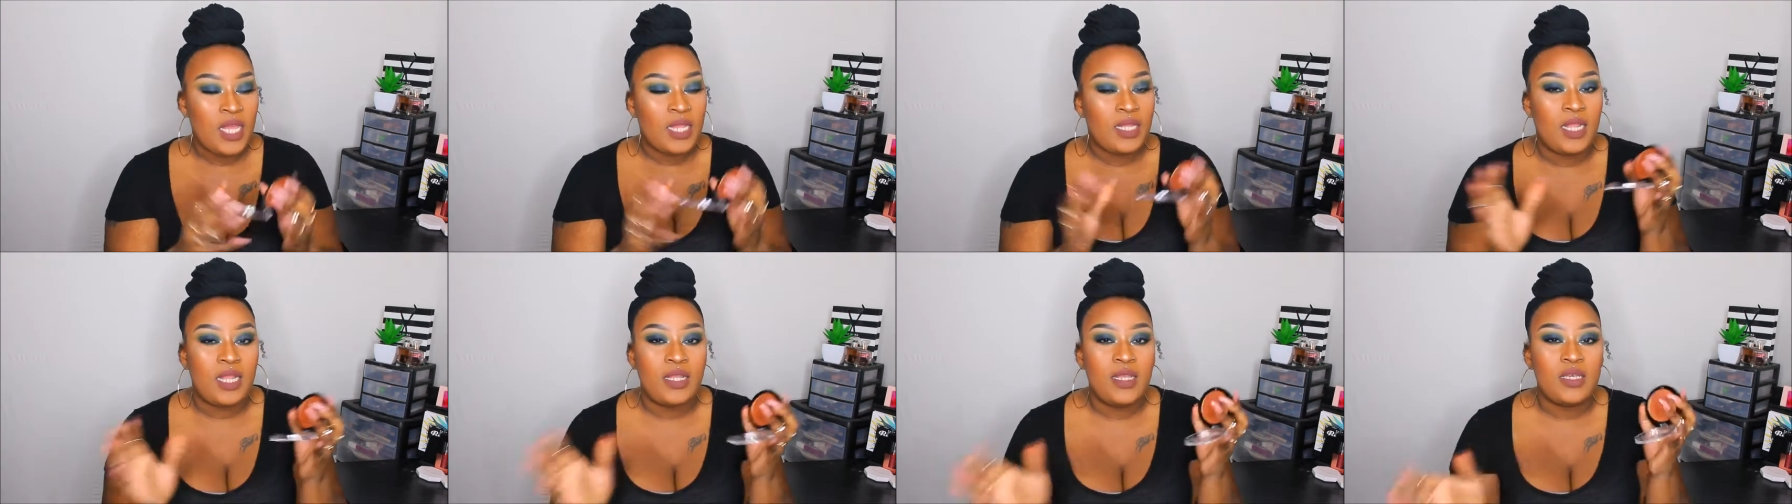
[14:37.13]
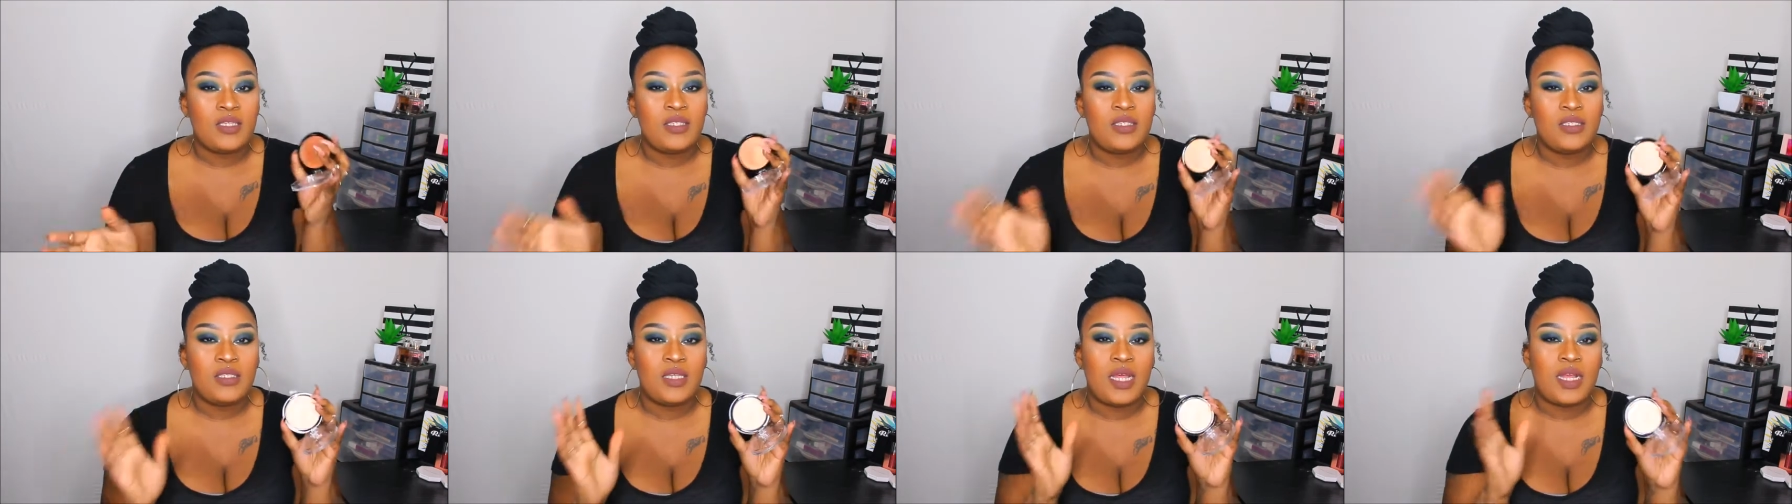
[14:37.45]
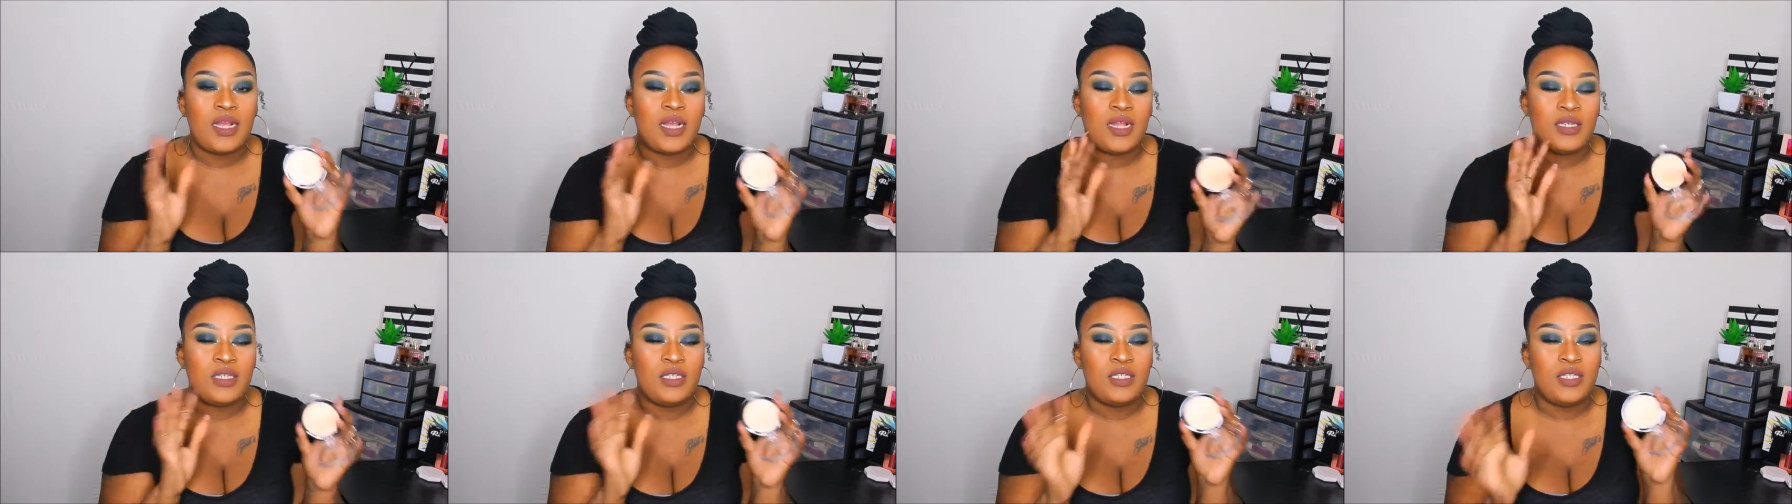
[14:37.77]
Now this is
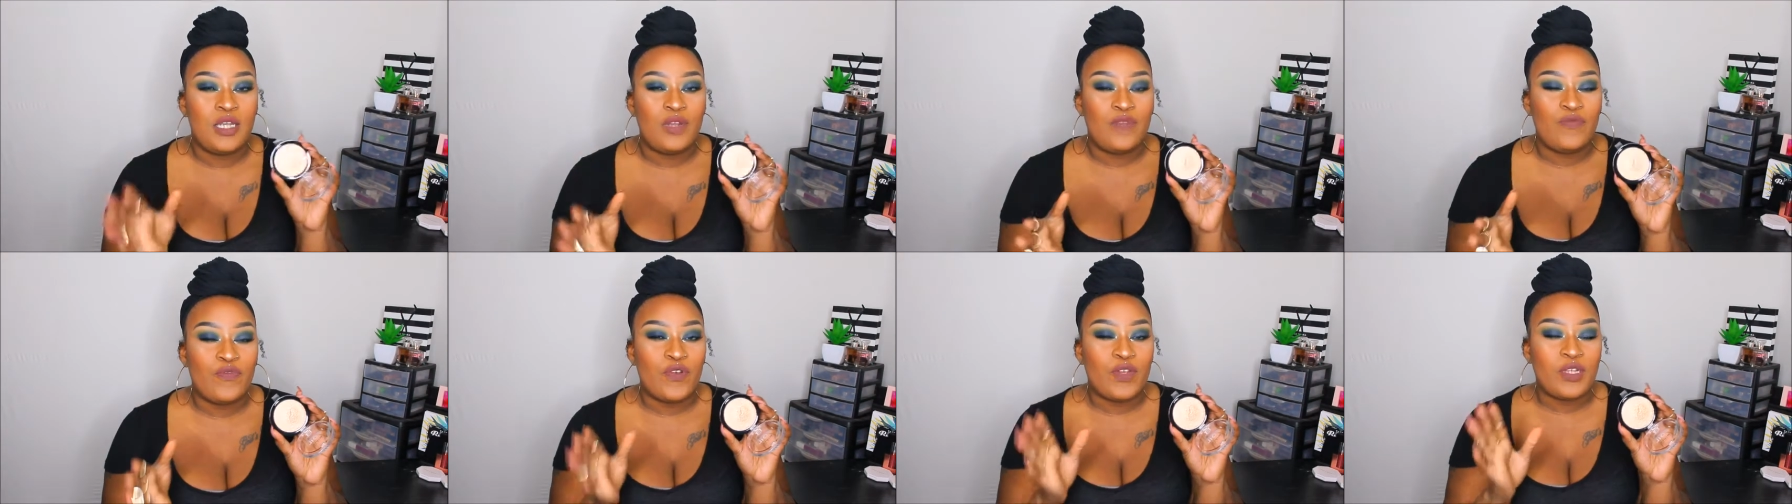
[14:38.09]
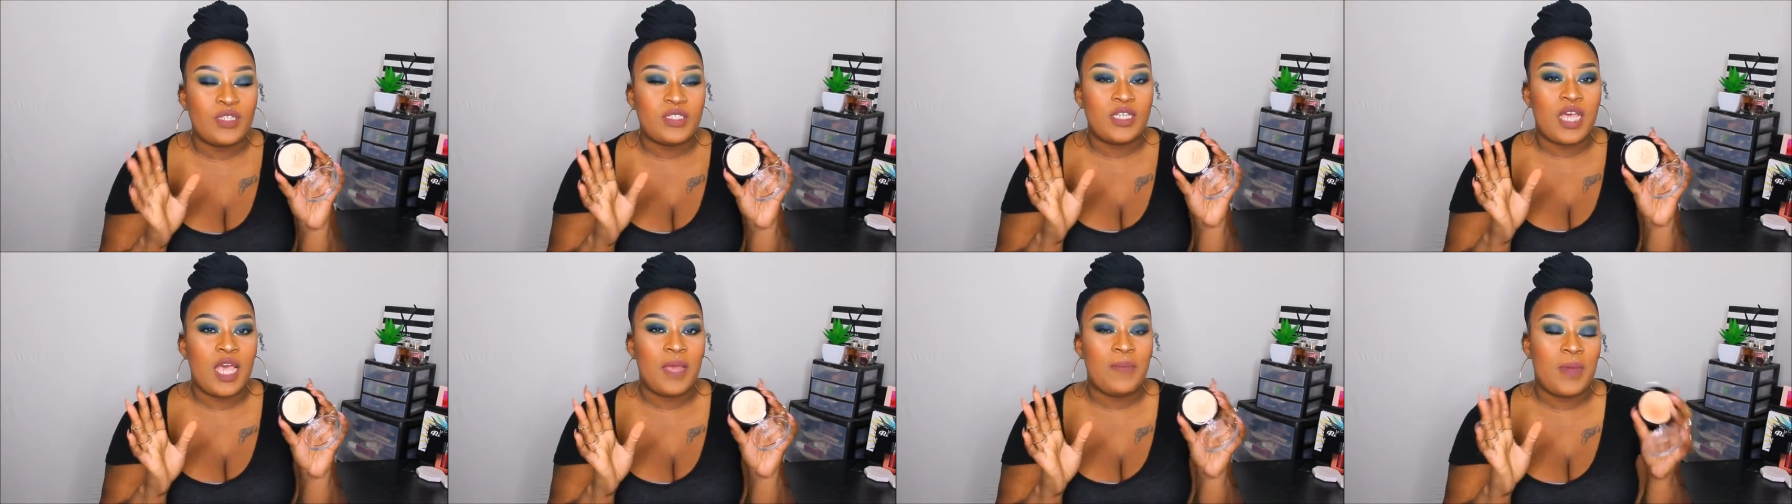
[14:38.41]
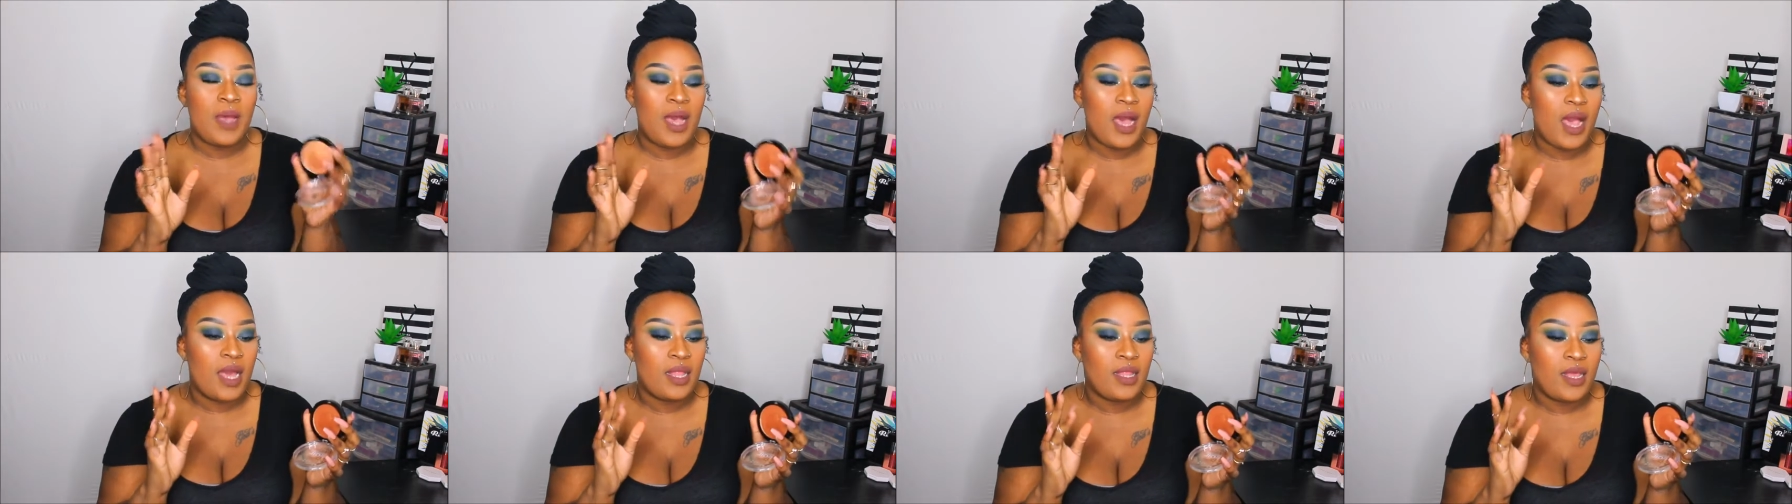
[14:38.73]
like a different type
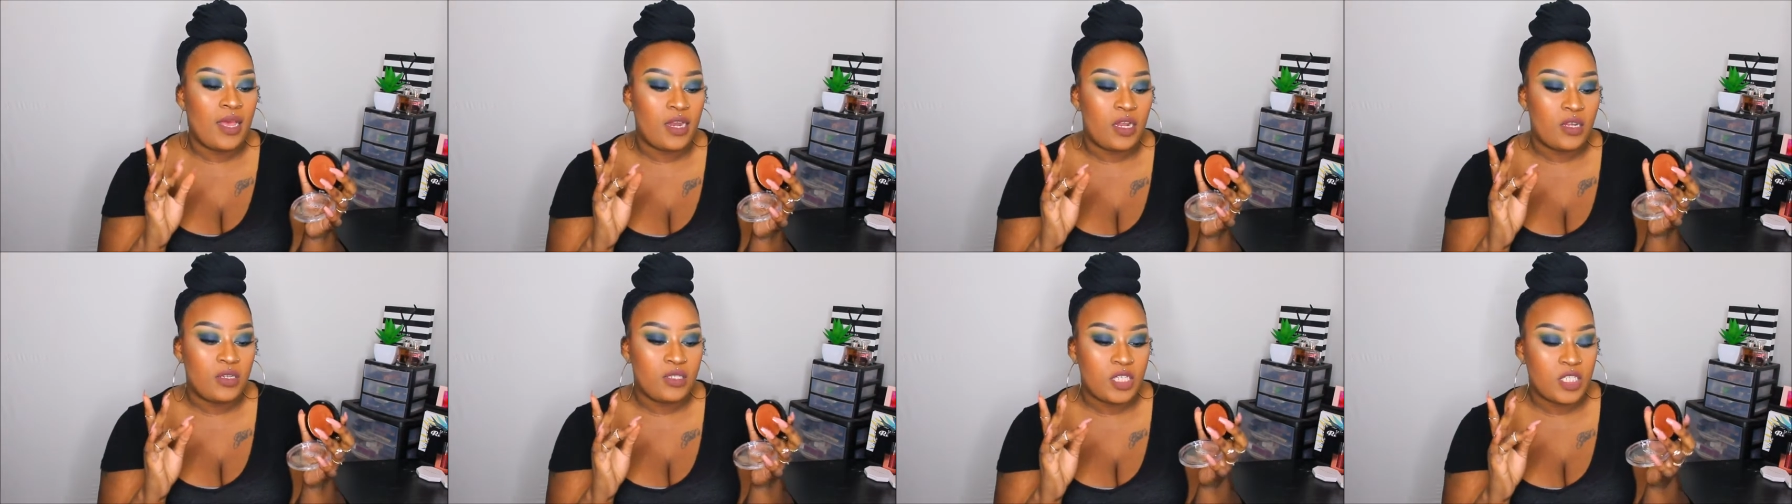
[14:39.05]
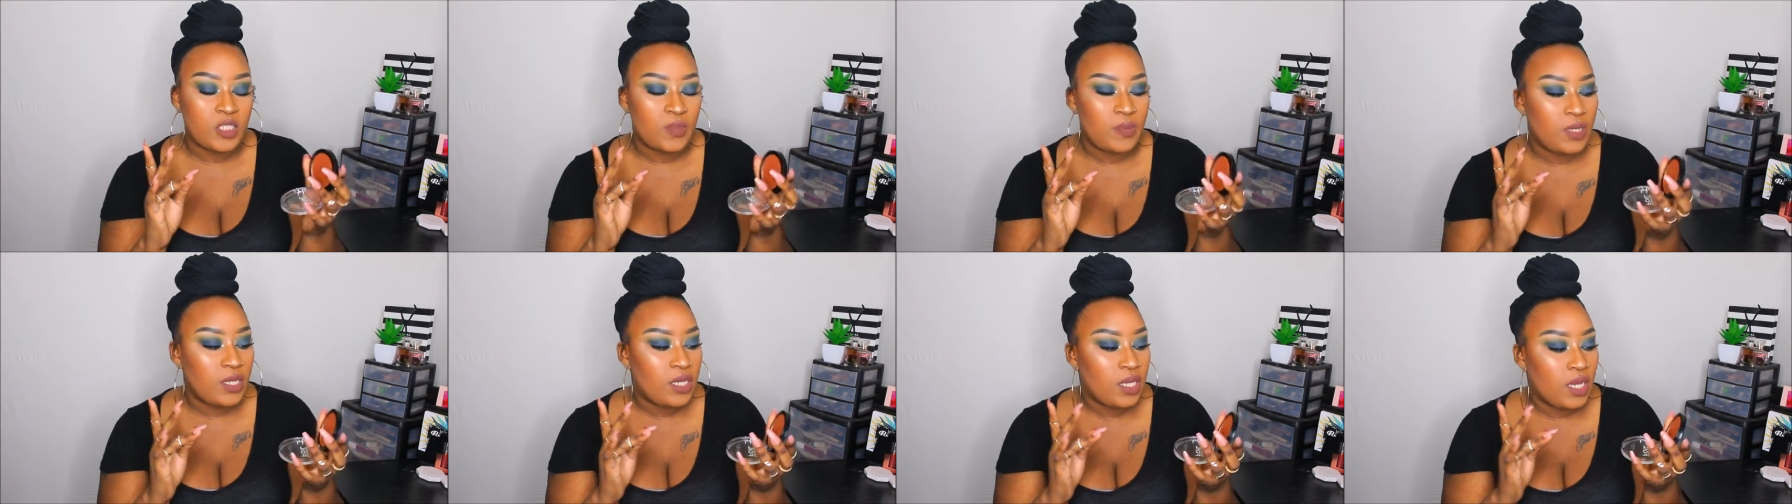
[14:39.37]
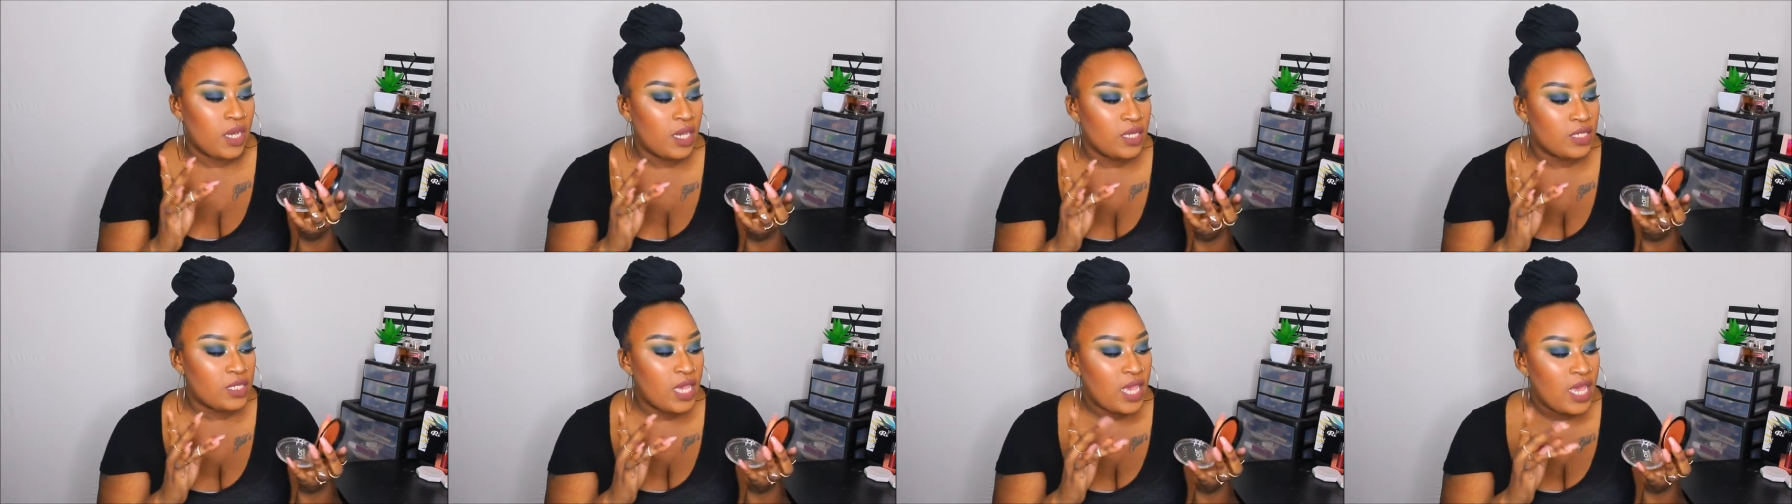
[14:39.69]
of highlighter just
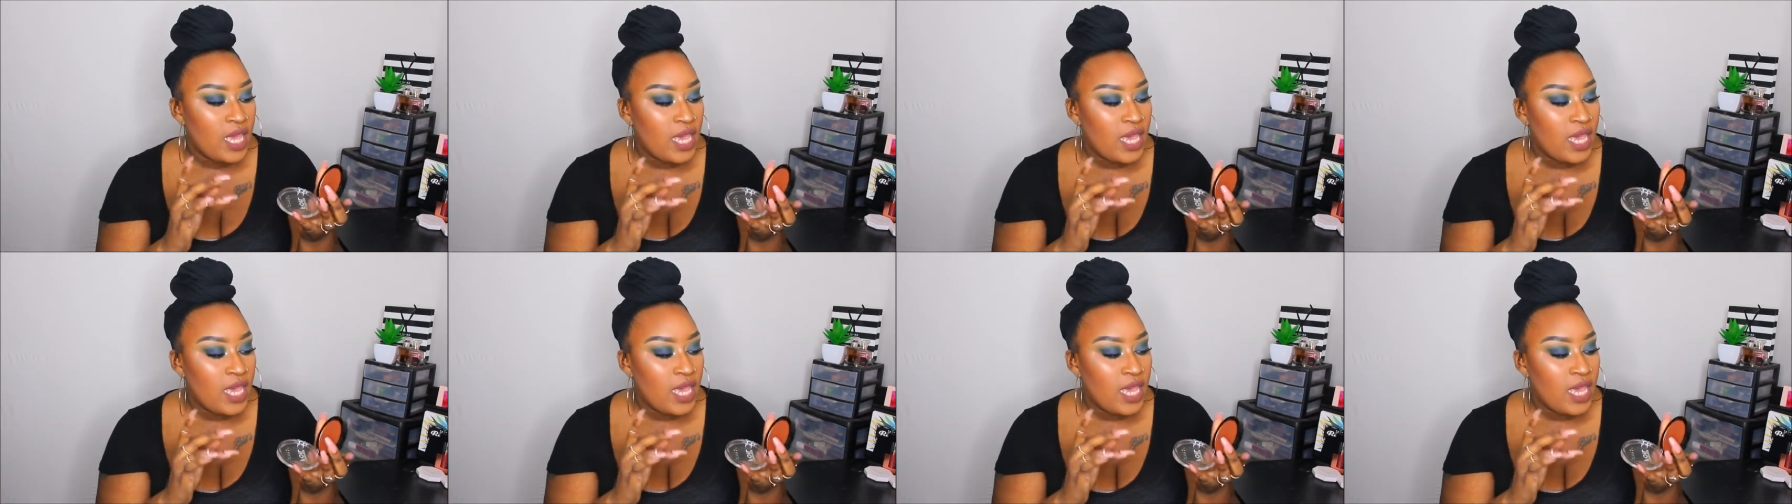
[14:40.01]
because